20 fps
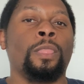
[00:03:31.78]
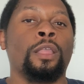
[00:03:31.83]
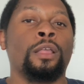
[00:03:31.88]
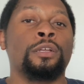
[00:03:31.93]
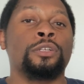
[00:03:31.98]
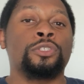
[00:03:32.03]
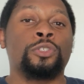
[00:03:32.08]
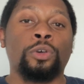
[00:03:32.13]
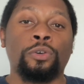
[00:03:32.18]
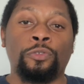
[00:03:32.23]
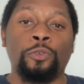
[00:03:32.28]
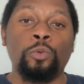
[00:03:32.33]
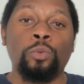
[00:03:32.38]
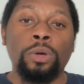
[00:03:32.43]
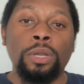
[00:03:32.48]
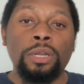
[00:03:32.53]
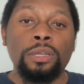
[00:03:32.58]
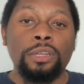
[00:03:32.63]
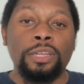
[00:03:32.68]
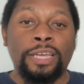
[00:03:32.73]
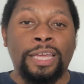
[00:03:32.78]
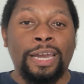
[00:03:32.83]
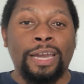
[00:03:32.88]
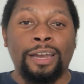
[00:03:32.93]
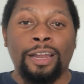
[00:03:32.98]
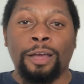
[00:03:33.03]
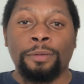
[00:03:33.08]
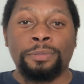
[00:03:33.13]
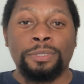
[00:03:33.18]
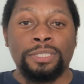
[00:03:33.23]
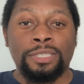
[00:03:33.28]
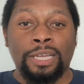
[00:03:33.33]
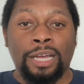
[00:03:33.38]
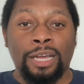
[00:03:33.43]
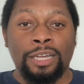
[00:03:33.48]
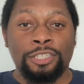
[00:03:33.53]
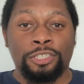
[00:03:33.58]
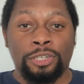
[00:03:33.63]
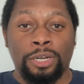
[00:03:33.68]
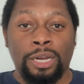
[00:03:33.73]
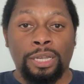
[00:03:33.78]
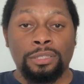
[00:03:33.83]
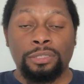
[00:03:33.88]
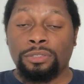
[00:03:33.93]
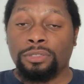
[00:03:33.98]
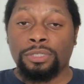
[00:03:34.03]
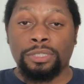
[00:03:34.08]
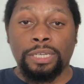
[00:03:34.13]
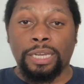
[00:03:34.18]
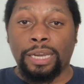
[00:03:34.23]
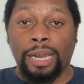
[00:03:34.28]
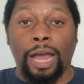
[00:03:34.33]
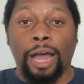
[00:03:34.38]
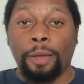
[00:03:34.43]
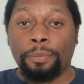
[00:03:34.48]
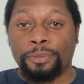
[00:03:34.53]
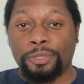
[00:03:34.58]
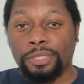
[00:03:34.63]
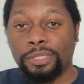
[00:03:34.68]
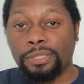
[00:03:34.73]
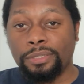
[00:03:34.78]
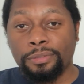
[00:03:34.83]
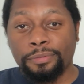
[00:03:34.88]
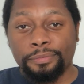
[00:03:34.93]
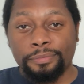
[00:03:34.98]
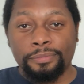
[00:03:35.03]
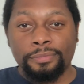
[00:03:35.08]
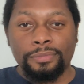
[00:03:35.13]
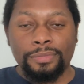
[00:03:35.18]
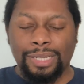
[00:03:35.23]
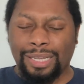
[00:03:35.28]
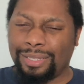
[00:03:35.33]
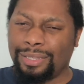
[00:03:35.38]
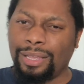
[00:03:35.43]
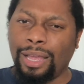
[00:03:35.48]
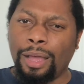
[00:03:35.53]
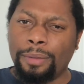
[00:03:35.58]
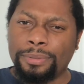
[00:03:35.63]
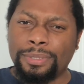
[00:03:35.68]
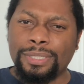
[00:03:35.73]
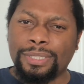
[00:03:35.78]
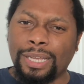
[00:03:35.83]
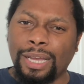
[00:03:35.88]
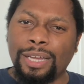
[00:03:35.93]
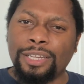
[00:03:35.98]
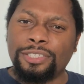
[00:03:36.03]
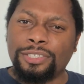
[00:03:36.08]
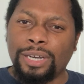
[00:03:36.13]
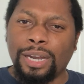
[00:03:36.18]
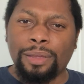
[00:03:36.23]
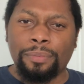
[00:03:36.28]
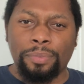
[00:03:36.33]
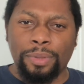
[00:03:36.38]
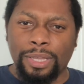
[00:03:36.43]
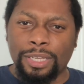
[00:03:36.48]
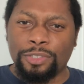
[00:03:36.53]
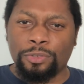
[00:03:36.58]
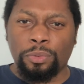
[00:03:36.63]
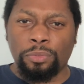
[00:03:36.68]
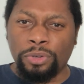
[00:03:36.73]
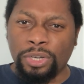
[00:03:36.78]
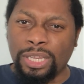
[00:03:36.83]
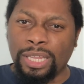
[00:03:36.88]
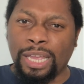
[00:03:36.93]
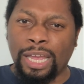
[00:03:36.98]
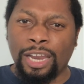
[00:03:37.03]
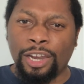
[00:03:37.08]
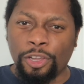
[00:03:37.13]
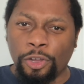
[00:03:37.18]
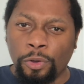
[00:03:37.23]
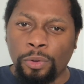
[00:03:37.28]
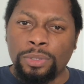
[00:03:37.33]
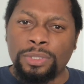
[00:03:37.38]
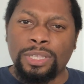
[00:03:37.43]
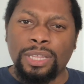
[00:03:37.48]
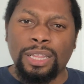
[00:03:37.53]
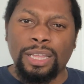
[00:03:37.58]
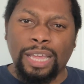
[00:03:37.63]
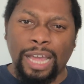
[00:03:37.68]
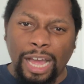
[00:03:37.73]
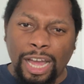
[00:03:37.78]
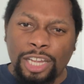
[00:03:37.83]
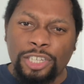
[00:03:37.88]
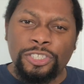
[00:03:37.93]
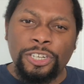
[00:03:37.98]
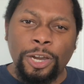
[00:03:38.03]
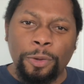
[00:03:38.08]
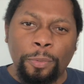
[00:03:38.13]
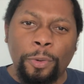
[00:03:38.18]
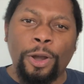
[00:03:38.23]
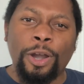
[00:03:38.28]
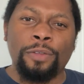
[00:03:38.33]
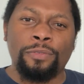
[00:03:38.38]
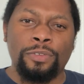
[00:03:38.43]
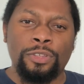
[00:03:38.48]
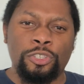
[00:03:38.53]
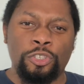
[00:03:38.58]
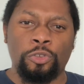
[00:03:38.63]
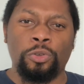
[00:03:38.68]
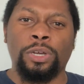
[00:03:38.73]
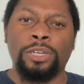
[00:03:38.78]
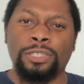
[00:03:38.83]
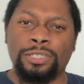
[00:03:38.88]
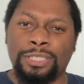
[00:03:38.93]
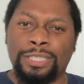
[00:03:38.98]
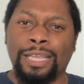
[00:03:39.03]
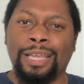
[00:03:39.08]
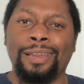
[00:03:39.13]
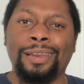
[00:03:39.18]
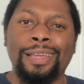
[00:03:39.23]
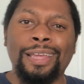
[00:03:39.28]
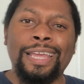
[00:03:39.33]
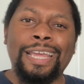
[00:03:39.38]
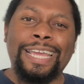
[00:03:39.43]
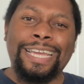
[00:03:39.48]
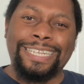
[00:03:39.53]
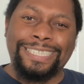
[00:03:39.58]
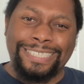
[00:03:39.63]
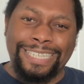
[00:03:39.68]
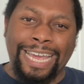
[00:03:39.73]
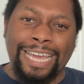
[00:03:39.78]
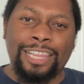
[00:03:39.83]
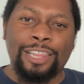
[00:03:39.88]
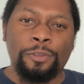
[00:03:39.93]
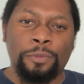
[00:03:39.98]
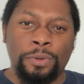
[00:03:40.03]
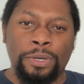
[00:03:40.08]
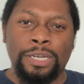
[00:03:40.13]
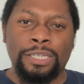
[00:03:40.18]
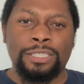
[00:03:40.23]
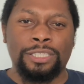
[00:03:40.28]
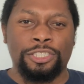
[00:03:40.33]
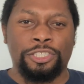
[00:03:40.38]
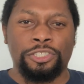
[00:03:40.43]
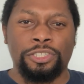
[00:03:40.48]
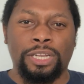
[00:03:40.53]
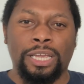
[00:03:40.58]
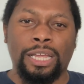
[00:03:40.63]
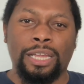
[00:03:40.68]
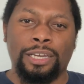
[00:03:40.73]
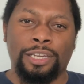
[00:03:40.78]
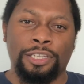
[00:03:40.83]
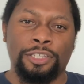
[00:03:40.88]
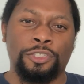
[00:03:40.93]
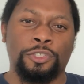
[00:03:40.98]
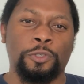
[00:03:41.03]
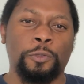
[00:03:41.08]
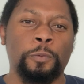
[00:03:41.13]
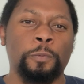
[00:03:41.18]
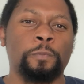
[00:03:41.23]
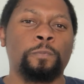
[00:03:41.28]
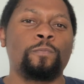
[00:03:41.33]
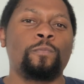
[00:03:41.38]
So if you want to look at an options contract or an option, the options contract, because we're really kind of going to the contract part of it, so you understand exactly what it is that you're getting into.